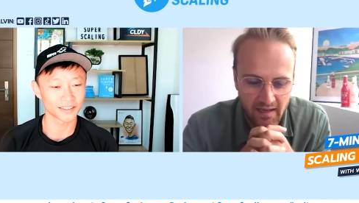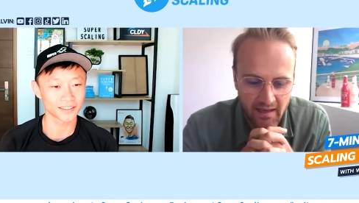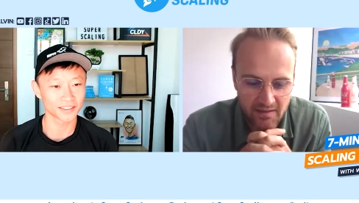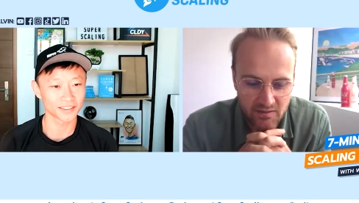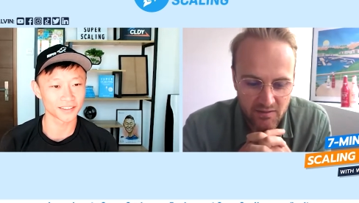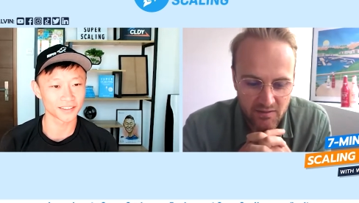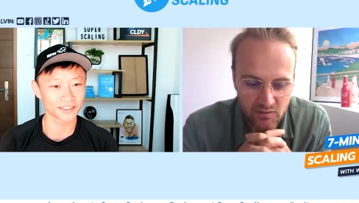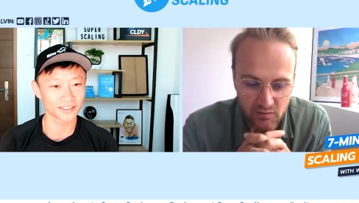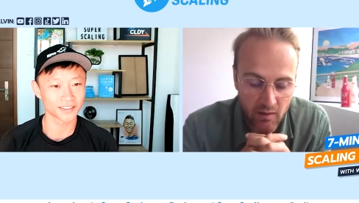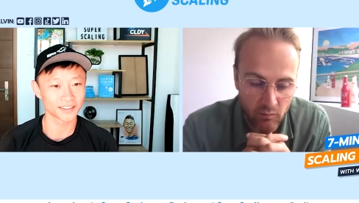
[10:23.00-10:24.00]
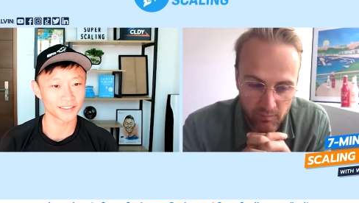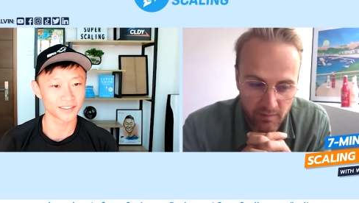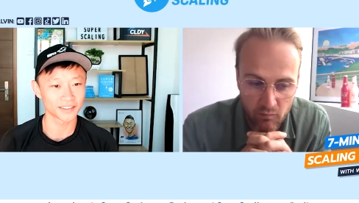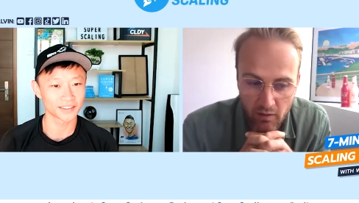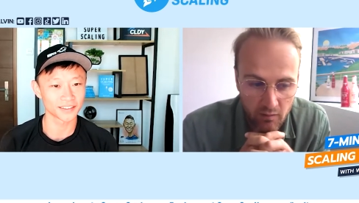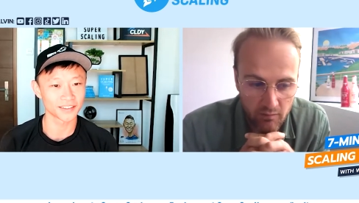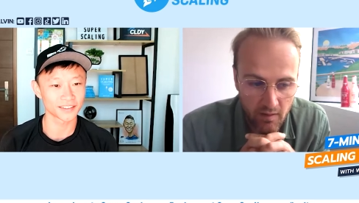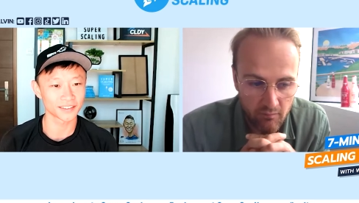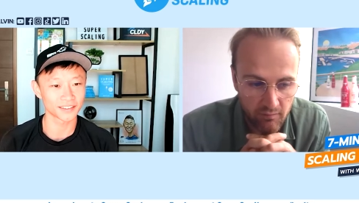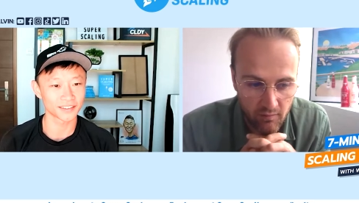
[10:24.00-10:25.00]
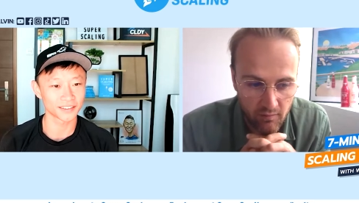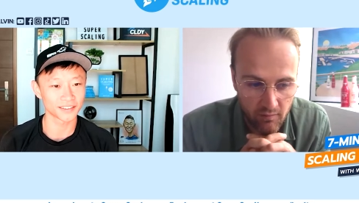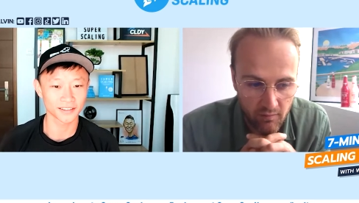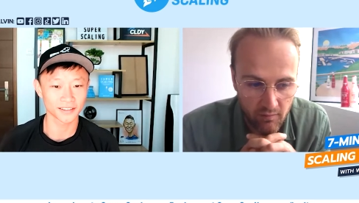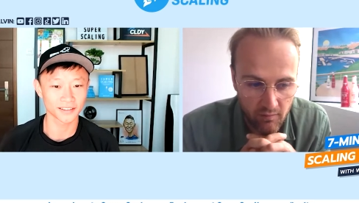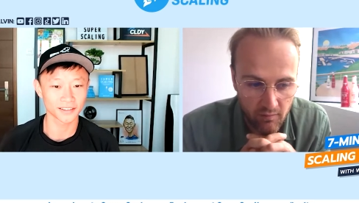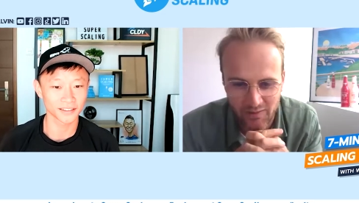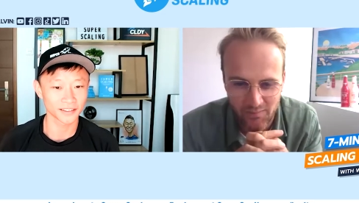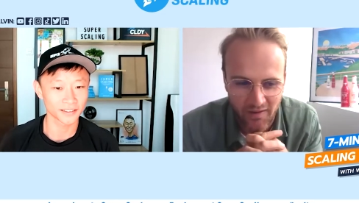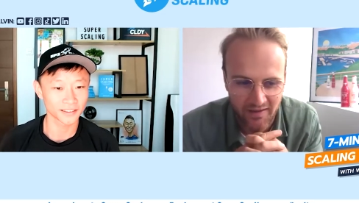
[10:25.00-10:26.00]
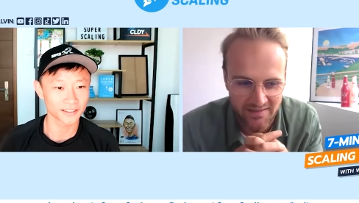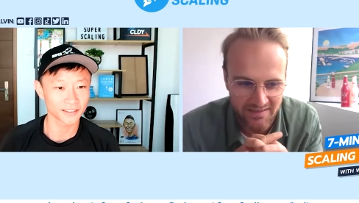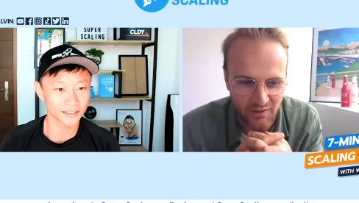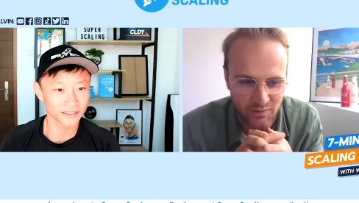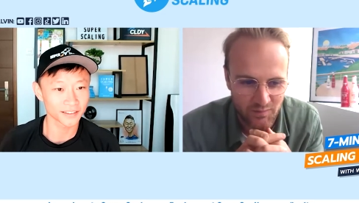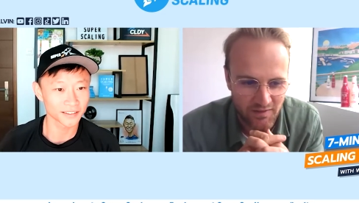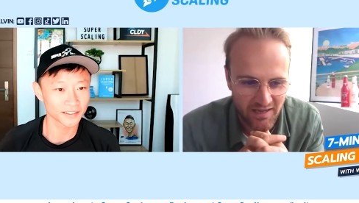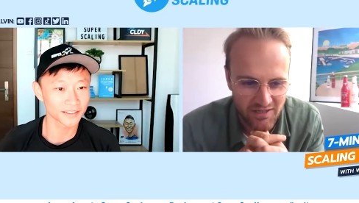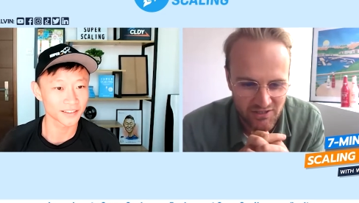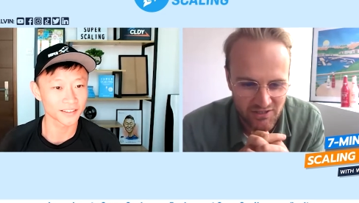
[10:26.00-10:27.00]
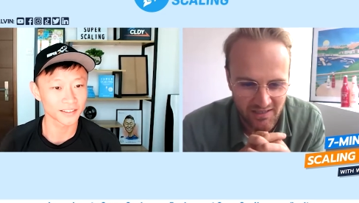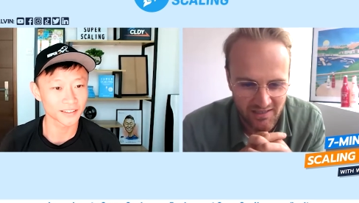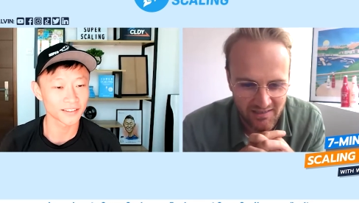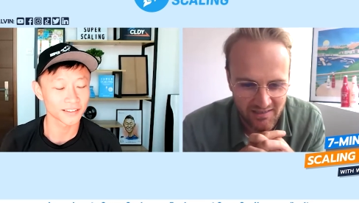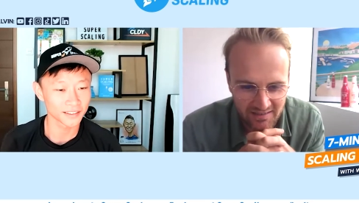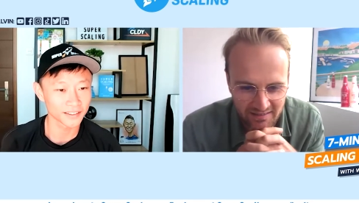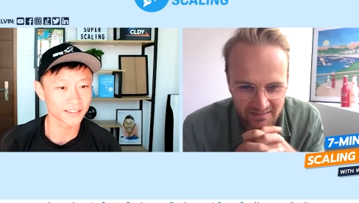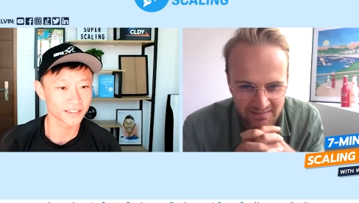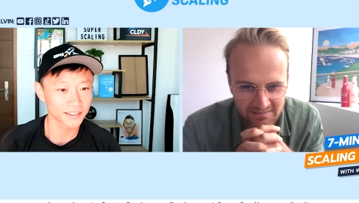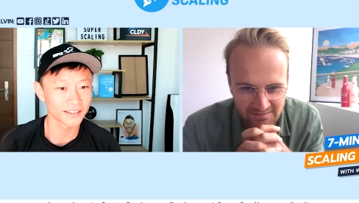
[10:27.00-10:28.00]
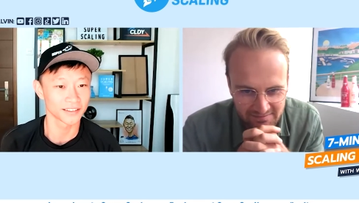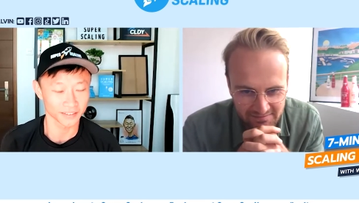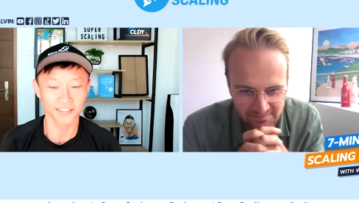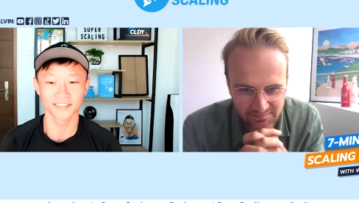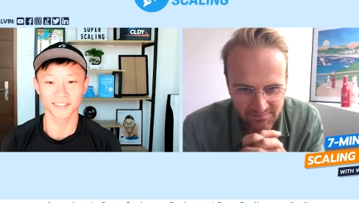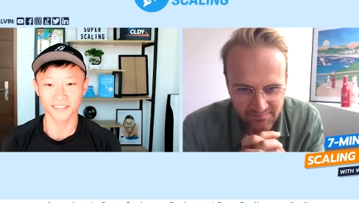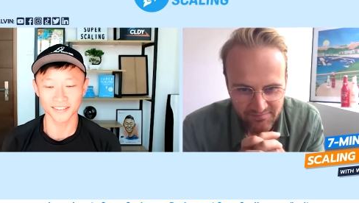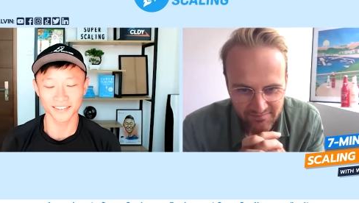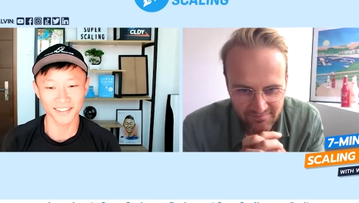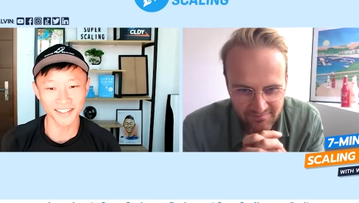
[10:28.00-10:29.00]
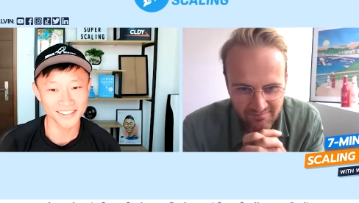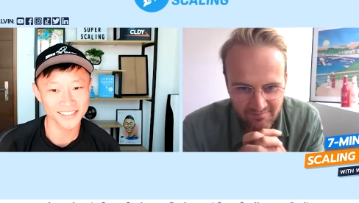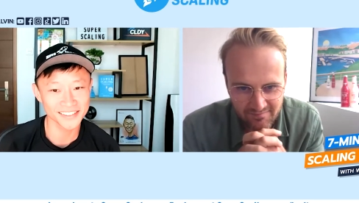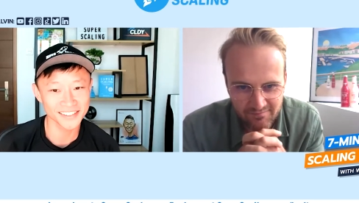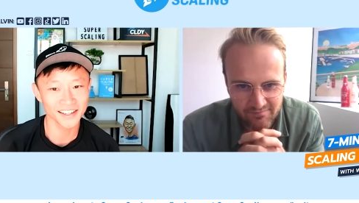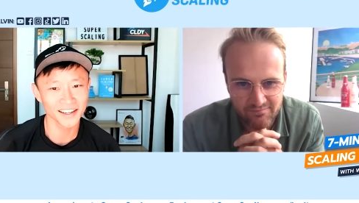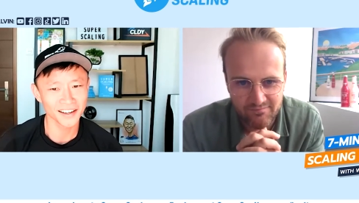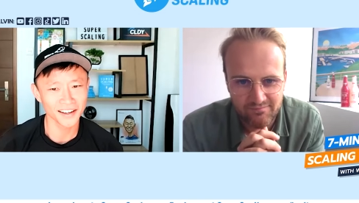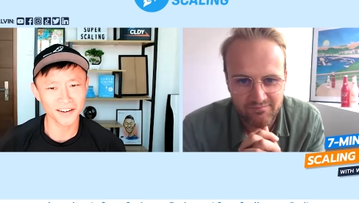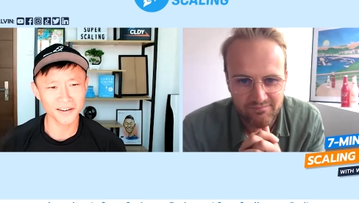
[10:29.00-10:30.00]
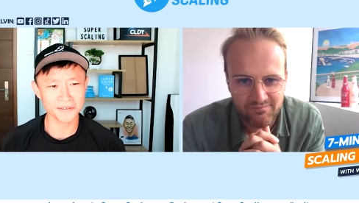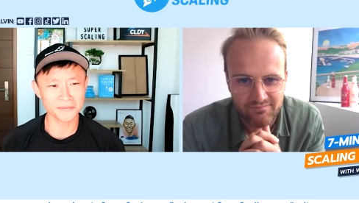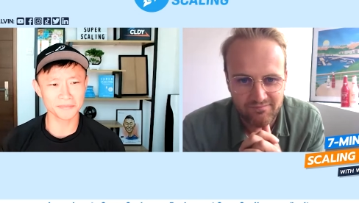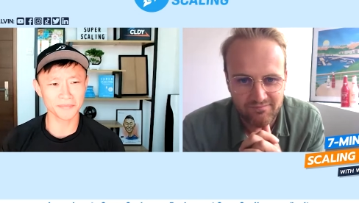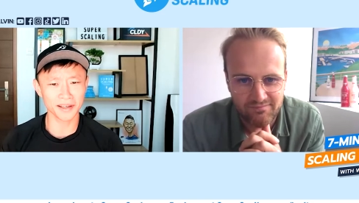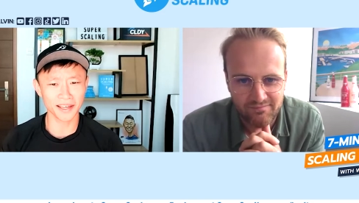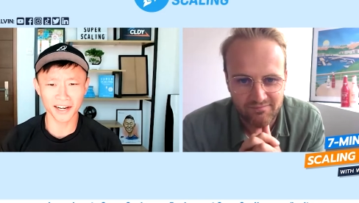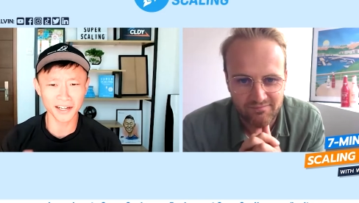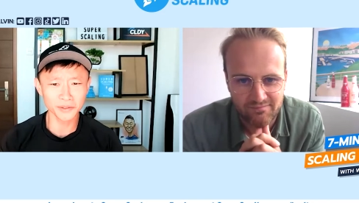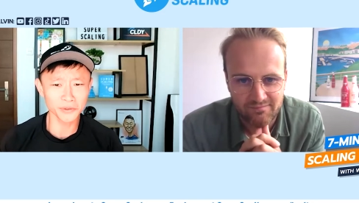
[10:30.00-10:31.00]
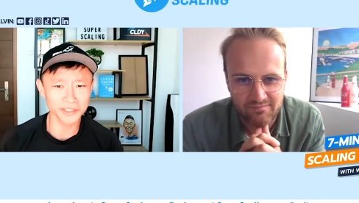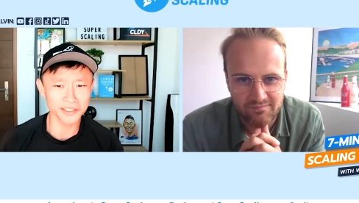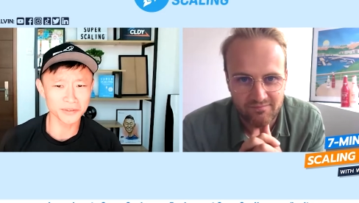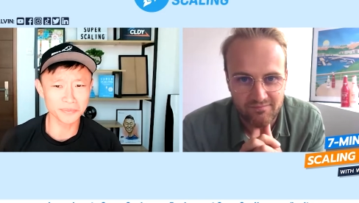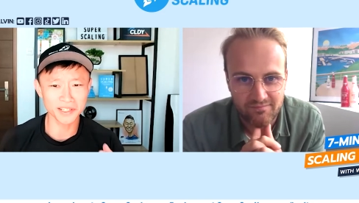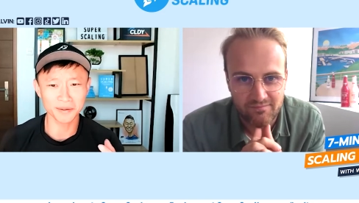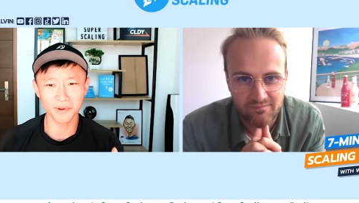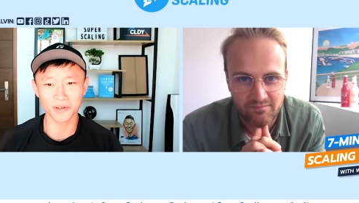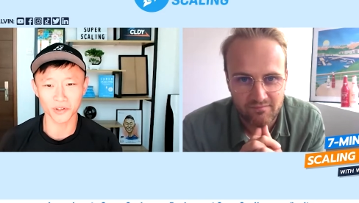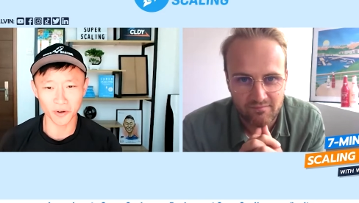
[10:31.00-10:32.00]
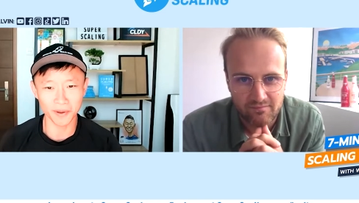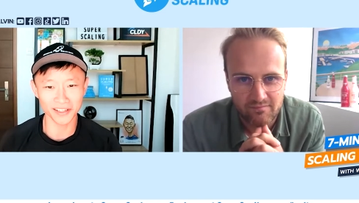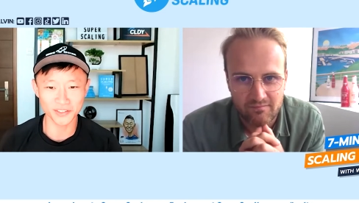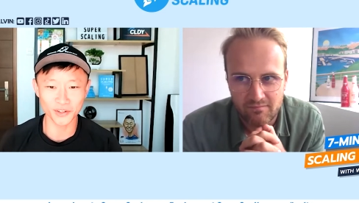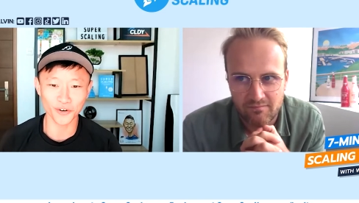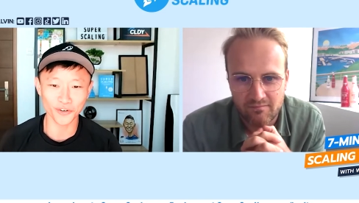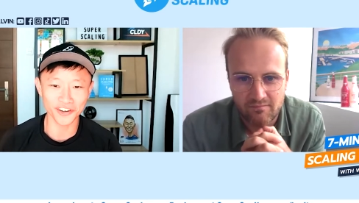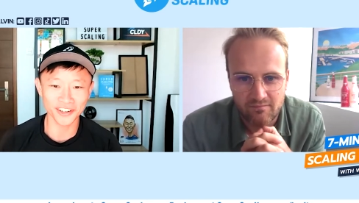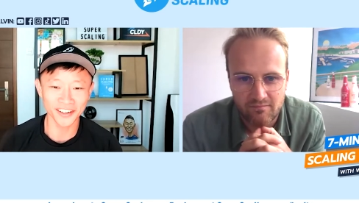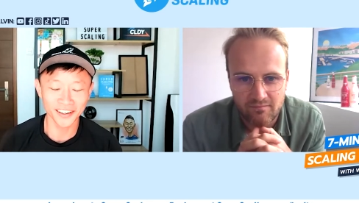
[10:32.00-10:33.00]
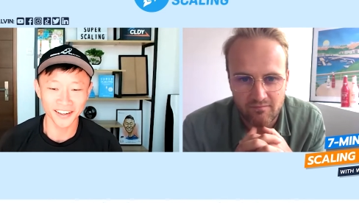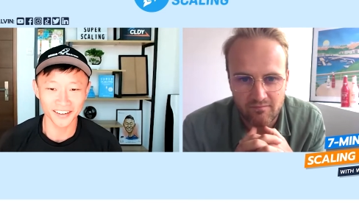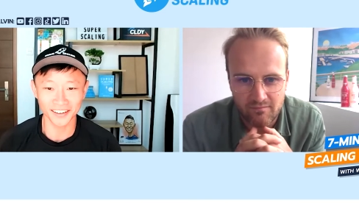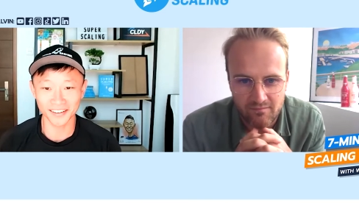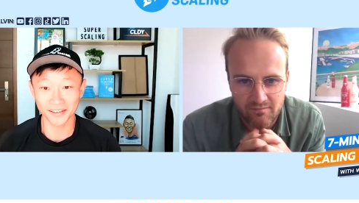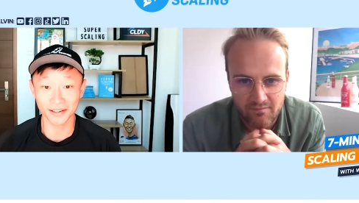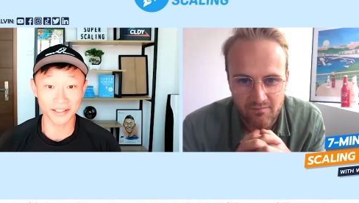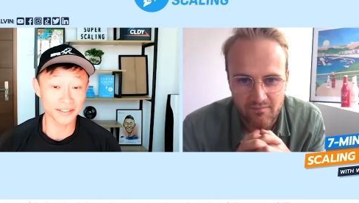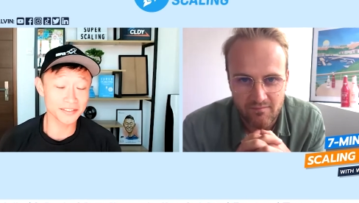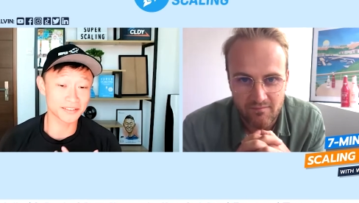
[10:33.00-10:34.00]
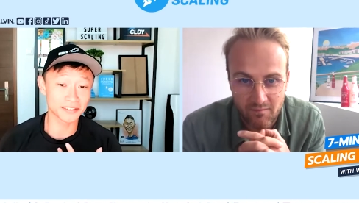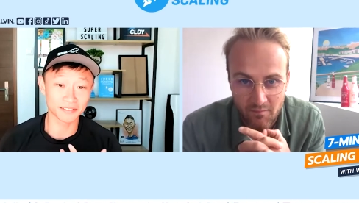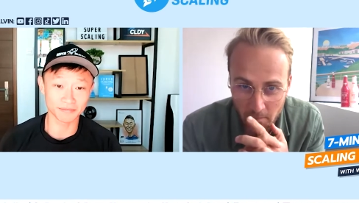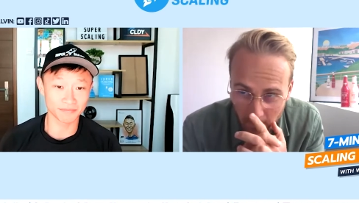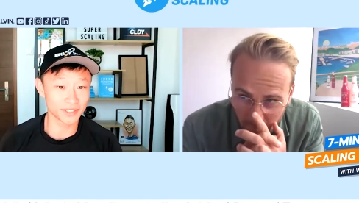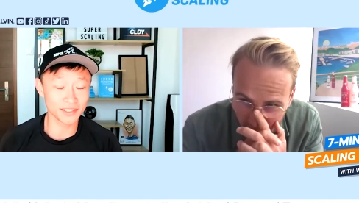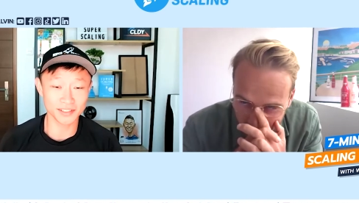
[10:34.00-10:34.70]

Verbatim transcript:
Speaker 1: And today we've been working with them for and doing the marketing and communication. Yeah.
Speaker 2: Nice. Um, and I know a little bit about your backstory, uh, and this this